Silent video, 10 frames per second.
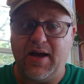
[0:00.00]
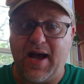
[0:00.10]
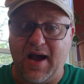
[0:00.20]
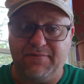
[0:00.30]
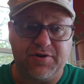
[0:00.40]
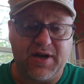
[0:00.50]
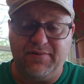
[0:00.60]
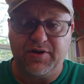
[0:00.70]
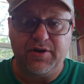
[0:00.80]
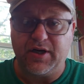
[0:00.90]
After
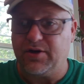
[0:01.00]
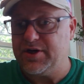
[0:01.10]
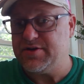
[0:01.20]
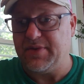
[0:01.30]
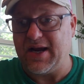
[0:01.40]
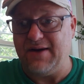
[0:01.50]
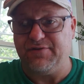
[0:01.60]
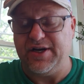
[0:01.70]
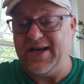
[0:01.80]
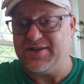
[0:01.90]
Dalvin Cook and Christian
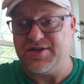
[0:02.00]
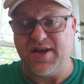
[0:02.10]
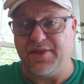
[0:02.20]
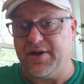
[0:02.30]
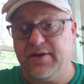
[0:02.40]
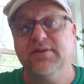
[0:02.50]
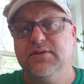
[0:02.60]
McCaffrey, he has nothing.